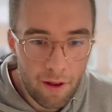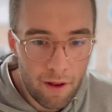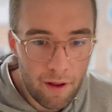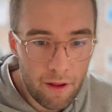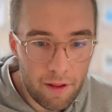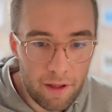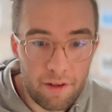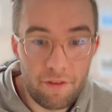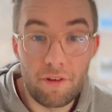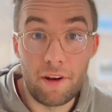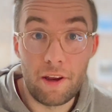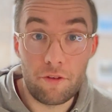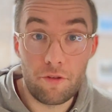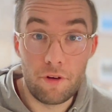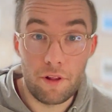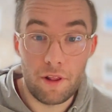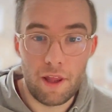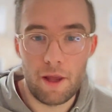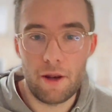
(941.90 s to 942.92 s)

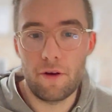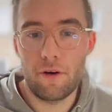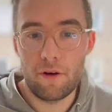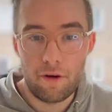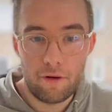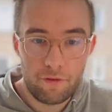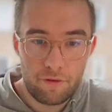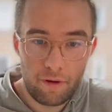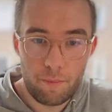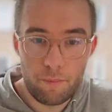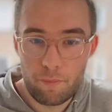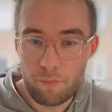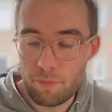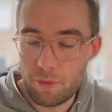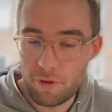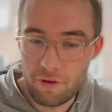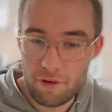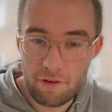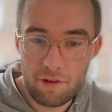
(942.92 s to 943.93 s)
international ladder of some
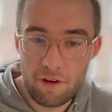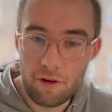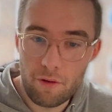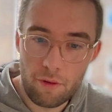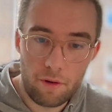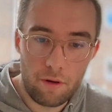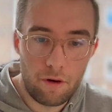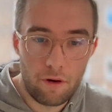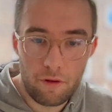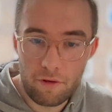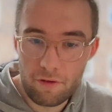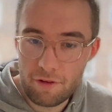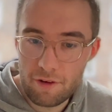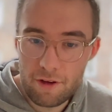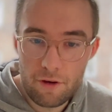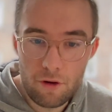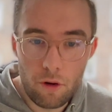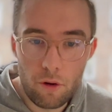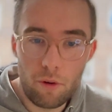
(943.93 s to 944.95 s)
position or a
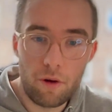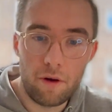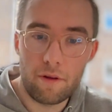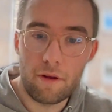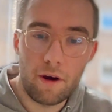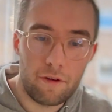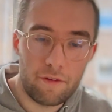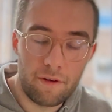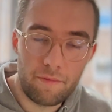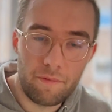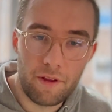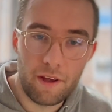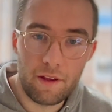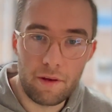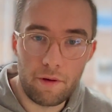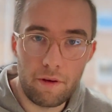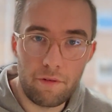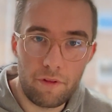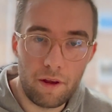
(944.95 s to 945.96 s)
CEO or something.
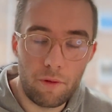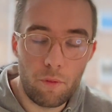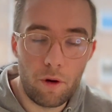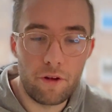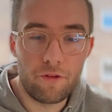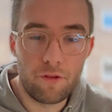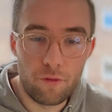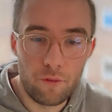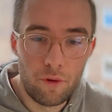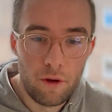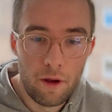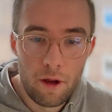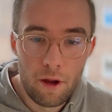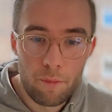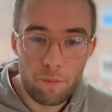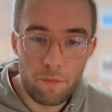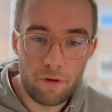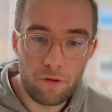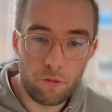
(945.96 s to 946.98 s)
If they want to
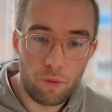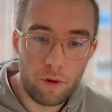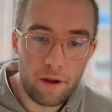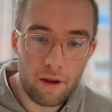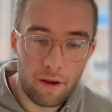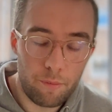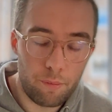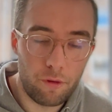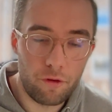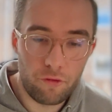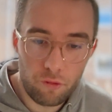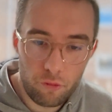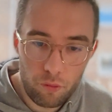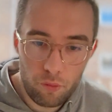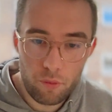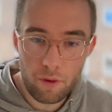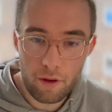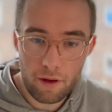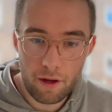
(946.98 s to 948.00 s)
pursue
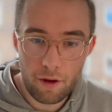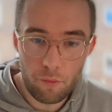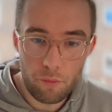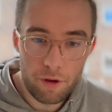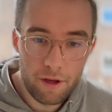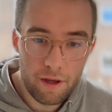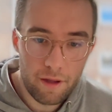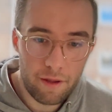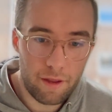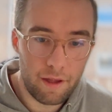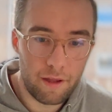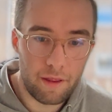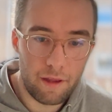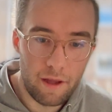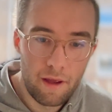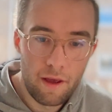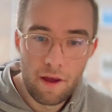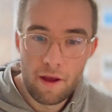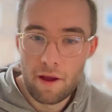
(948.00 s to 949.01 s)
a career, they
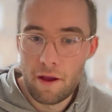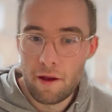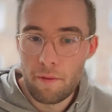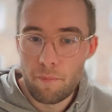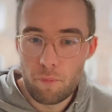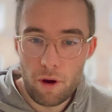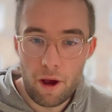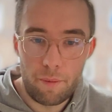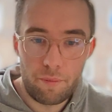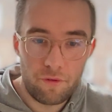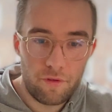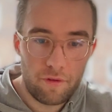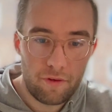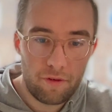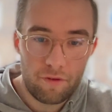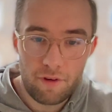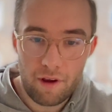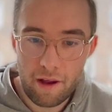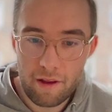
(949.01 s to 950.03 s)
perhaps
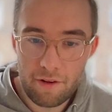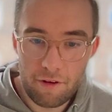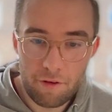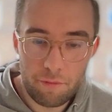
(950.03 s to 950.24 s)
China